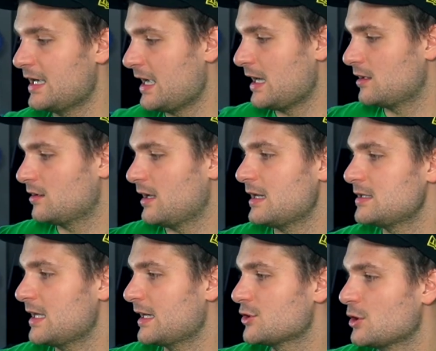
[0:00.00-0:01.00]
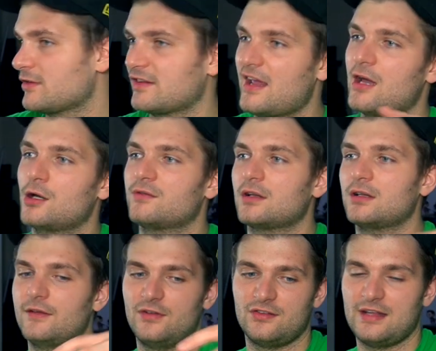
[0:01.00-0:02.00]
And Indiana Jones is hanging off the cliff.